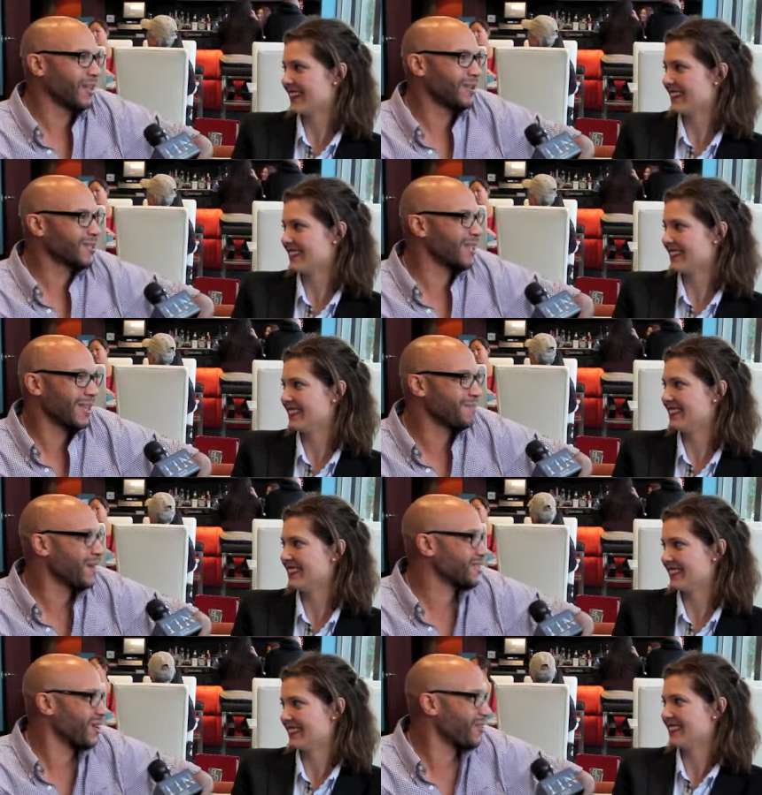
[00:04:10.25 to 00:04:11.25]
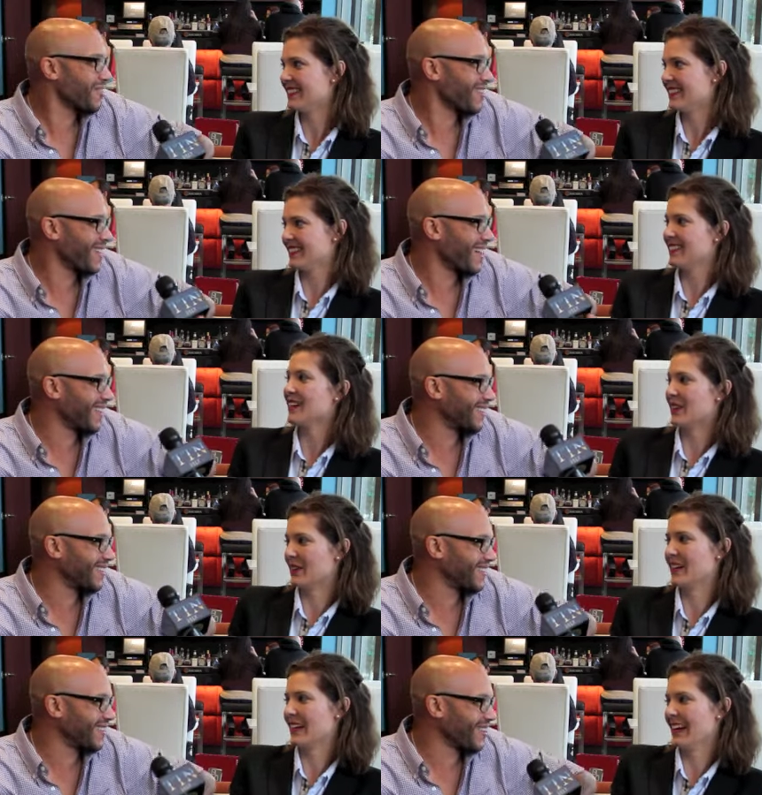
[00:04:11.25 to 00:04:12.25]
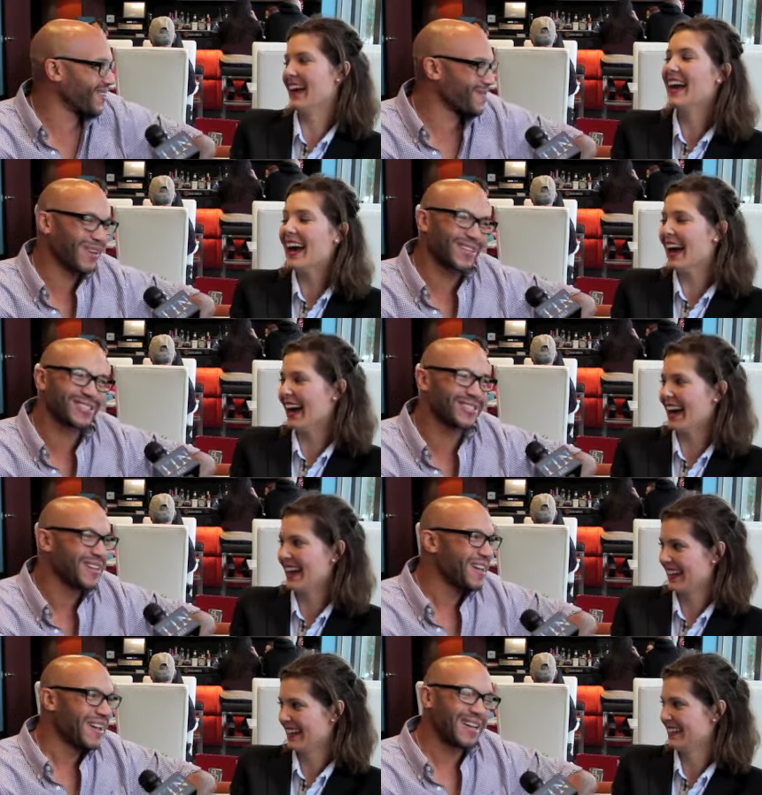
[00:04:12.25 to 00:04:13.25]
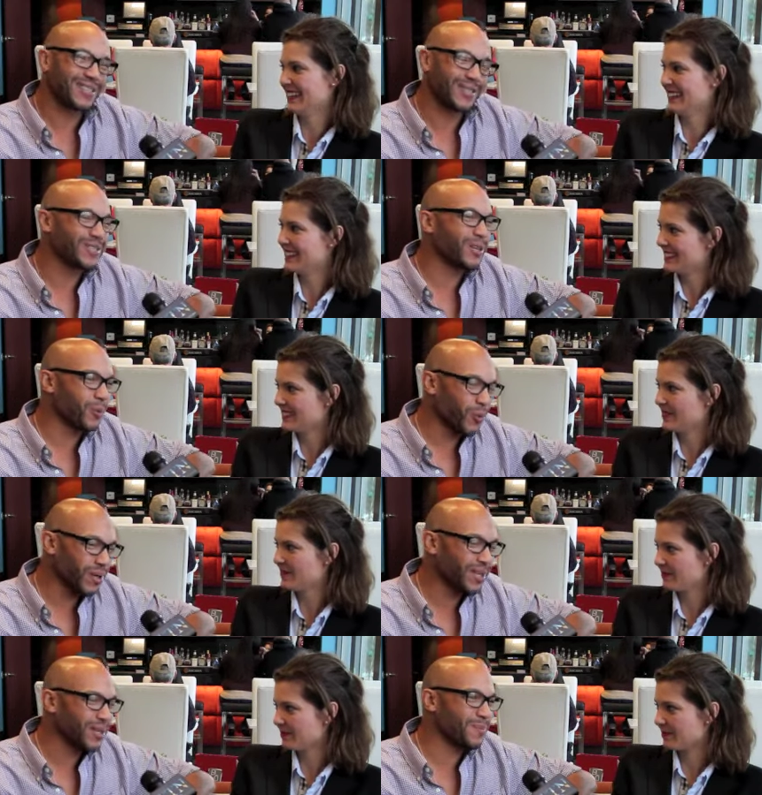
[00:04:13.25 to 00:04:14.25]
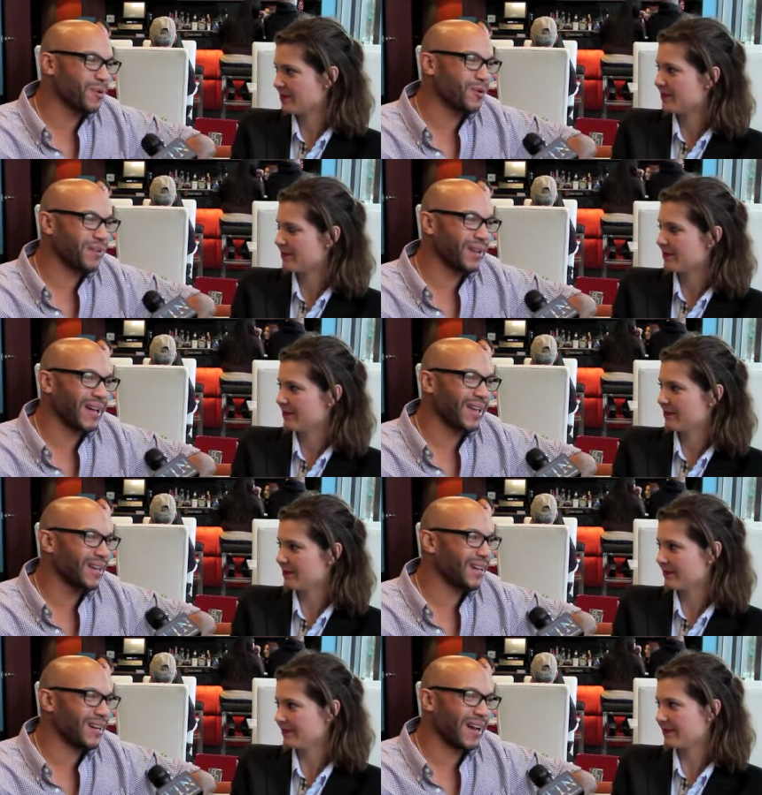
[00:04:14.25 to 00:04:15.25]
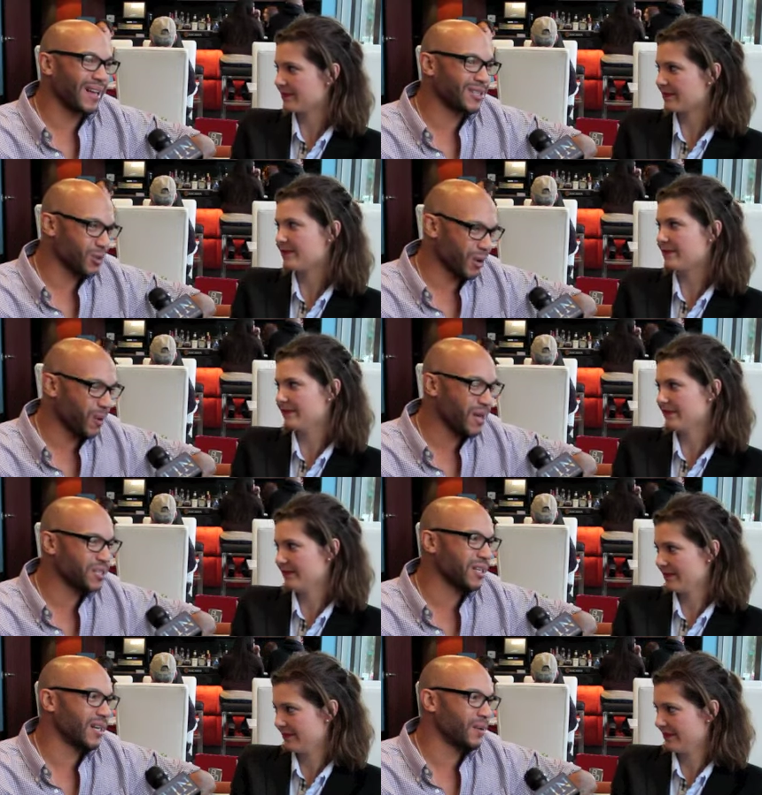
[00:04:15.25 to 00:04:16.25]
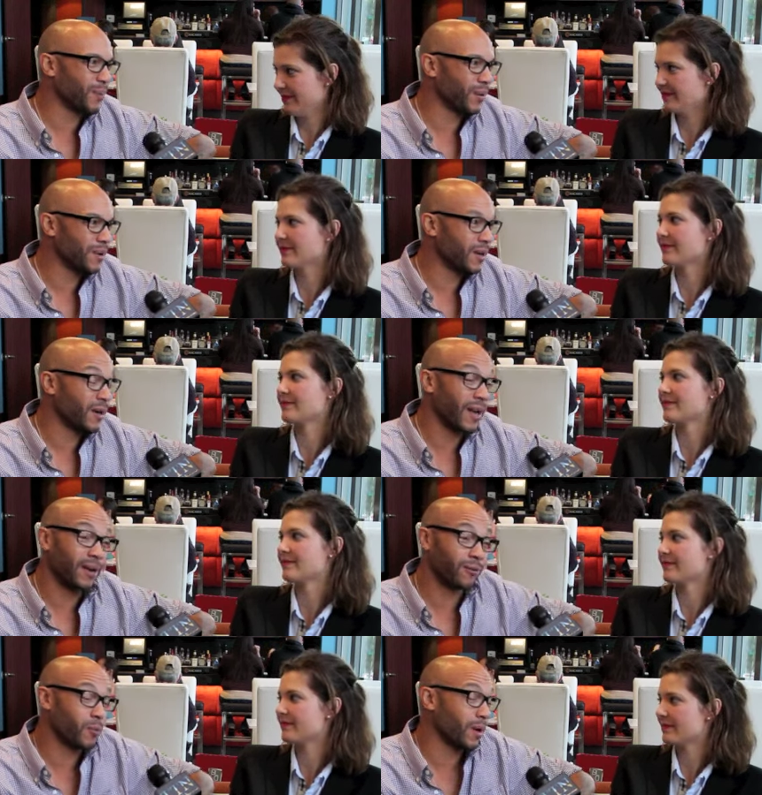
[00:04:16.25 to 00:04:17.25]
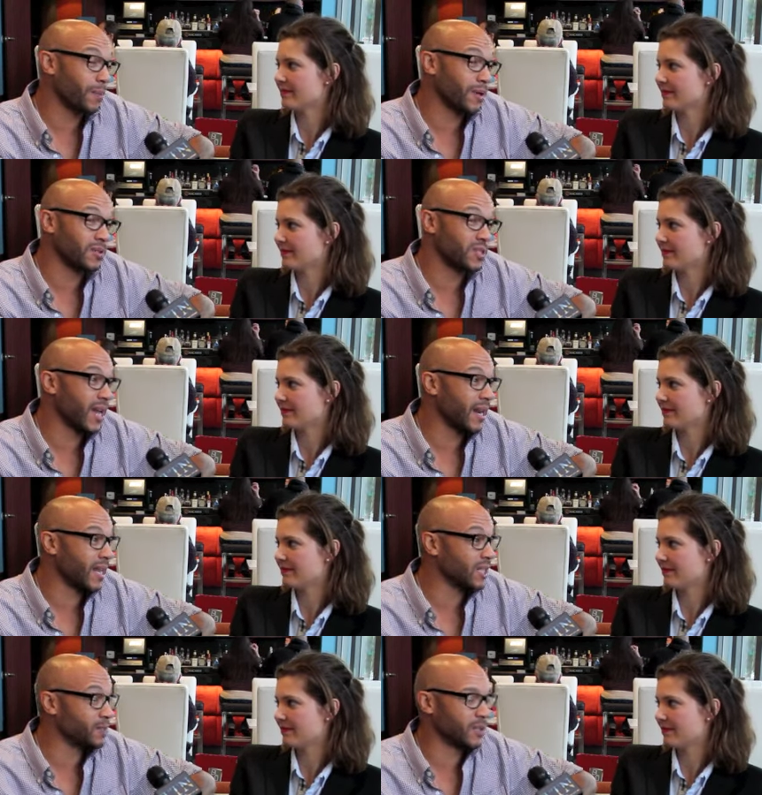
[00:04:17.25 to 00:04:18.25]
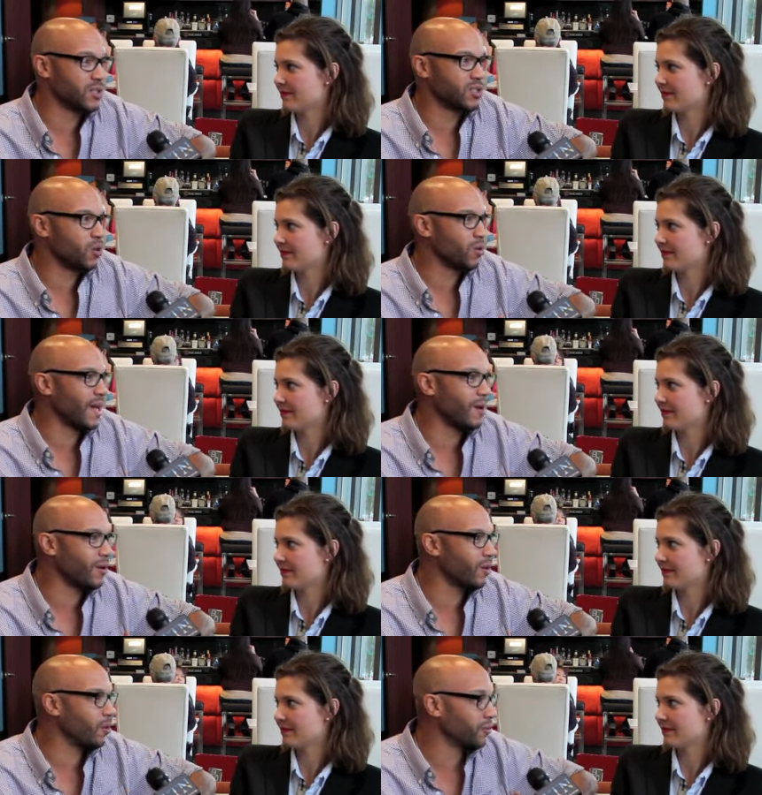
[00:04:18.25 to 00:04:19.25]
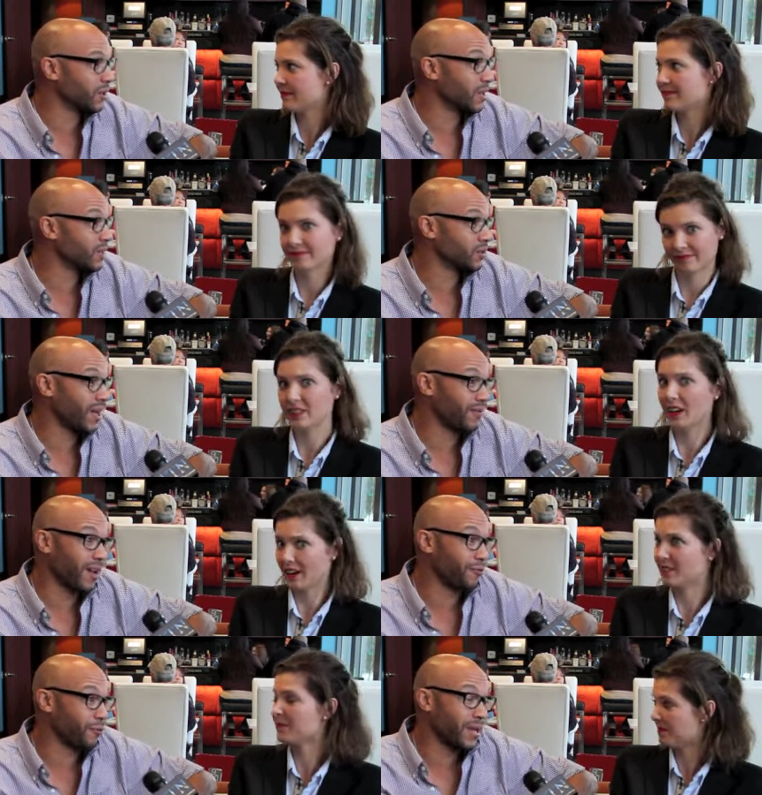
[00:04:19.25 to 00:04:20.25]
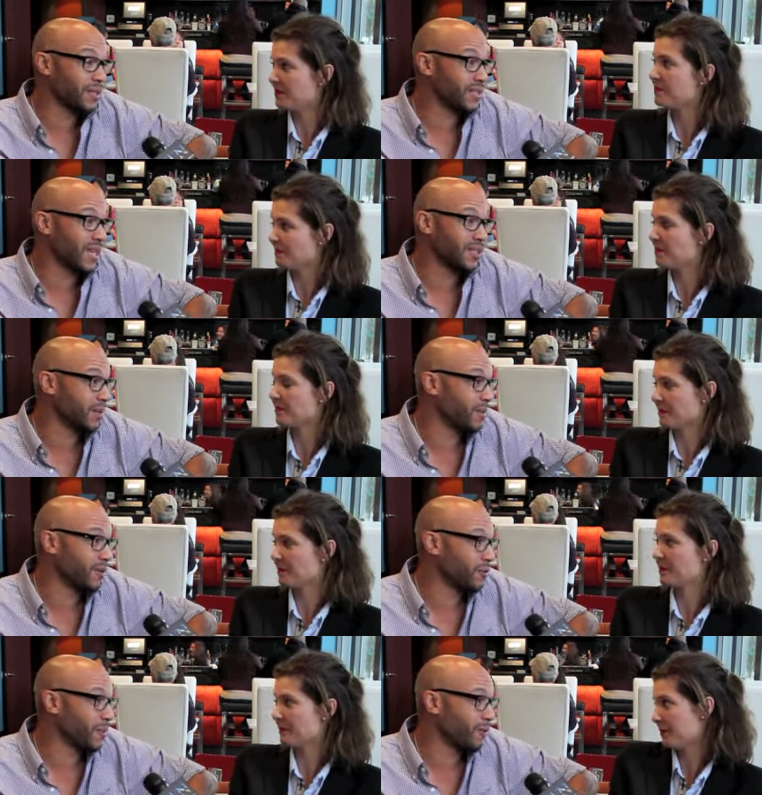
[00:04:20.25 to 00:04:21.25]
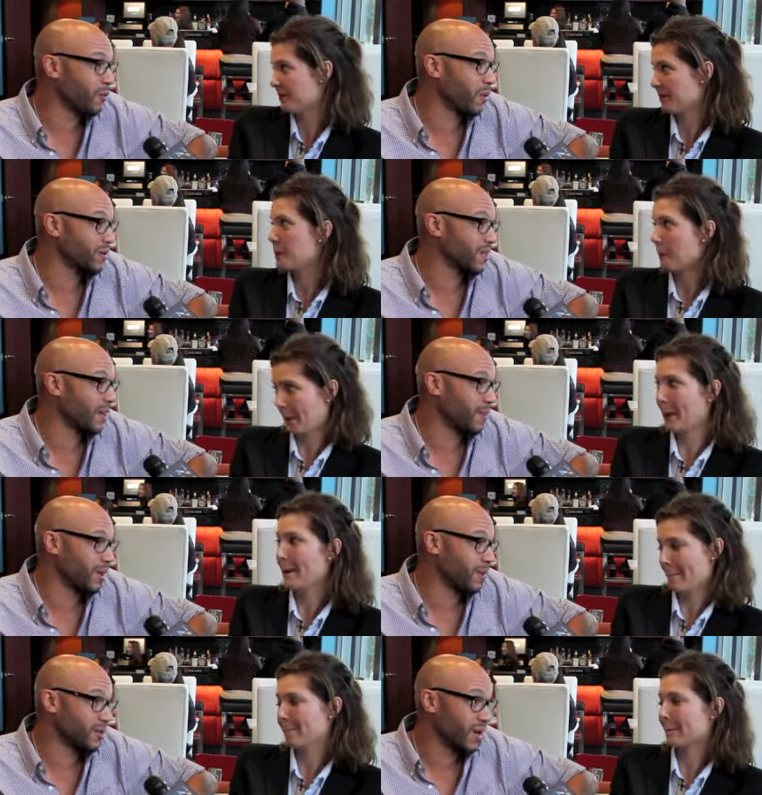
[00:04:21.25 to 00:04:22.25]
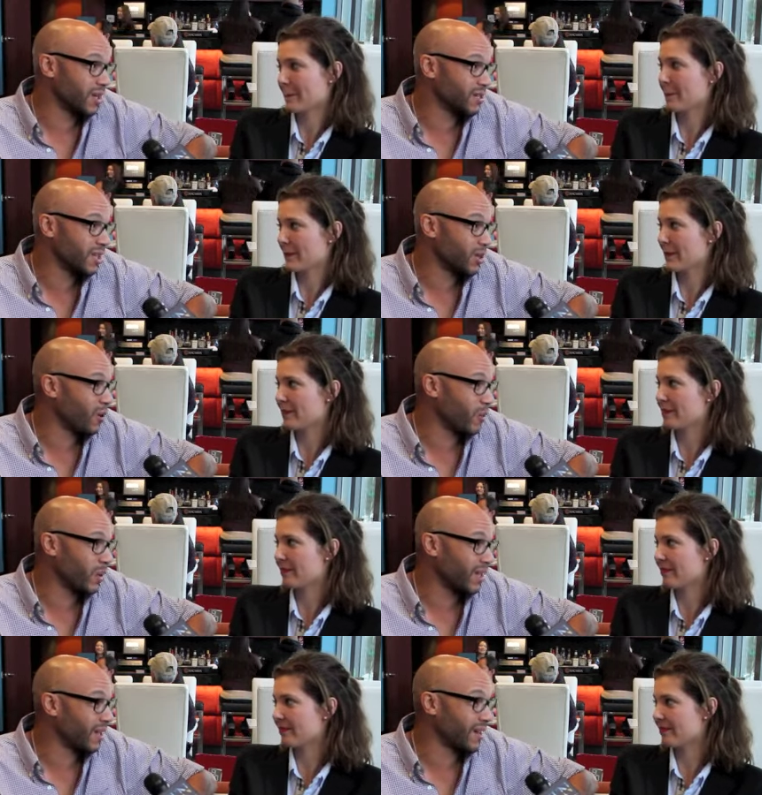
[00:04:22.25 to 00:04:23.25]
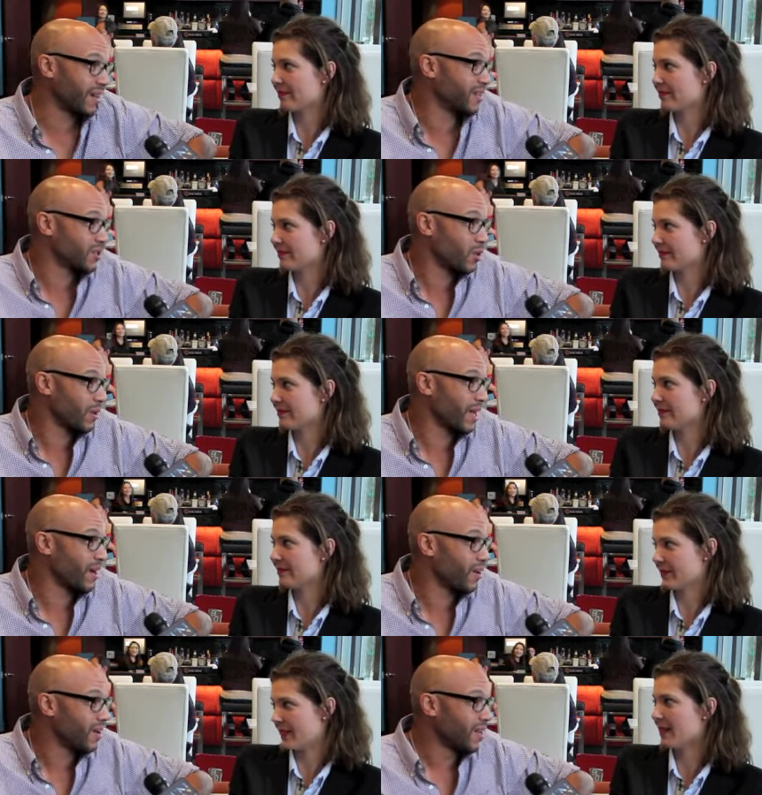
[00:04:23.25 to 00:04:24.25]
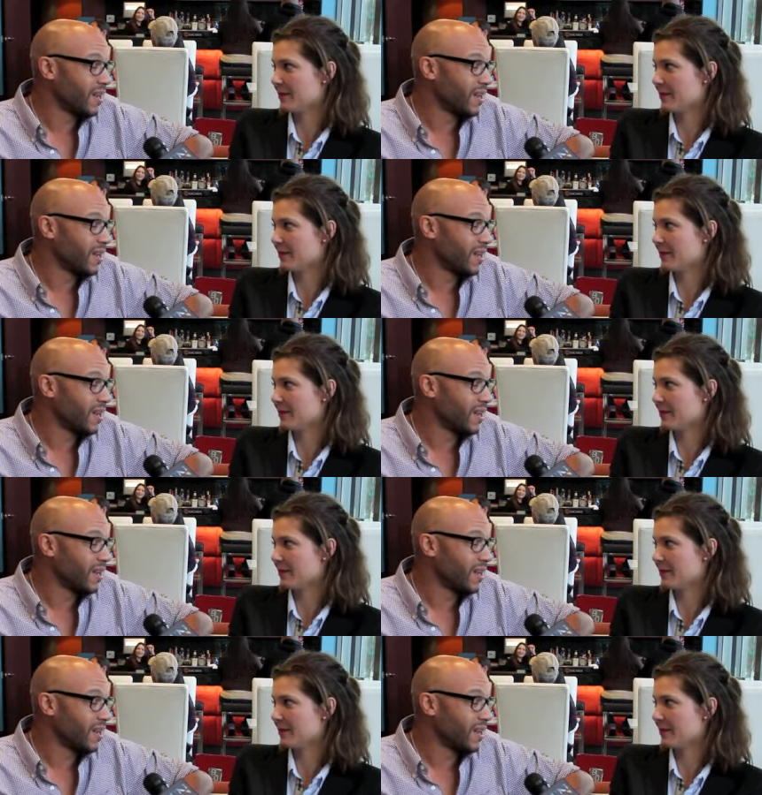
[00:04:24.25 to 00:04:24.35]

Speaker 1: there's anything much other than that, and, okay. You know what I mean? But it's it's it's a really good movie. I uh, I enjoyed watching it at the premiere, and from what I'm understanding, it's been sold out all over the country. I've yeah. got friends texting me from everywhere telling me they've been trying to see it all weekend, and it's sold out. Yeah.